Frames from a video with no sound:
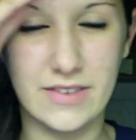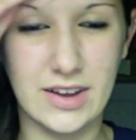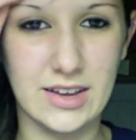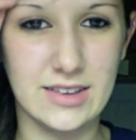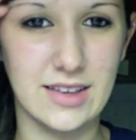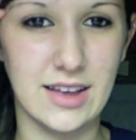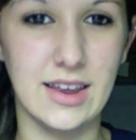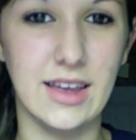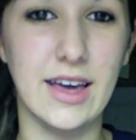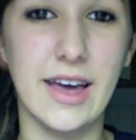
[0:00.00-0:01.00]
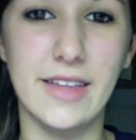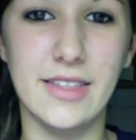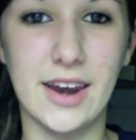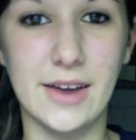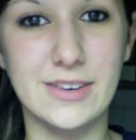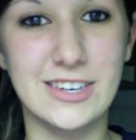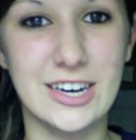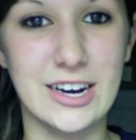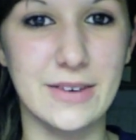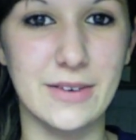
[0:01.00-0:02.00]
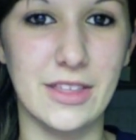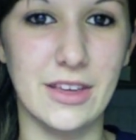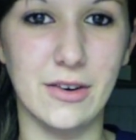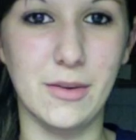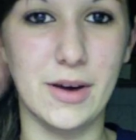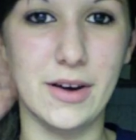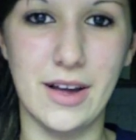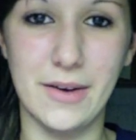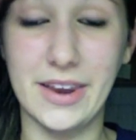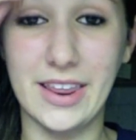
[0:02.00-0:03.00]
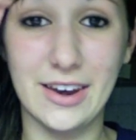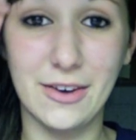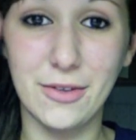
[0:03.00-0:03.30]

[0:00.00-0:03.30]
very exciting. I thought I would share it with you about how I need a new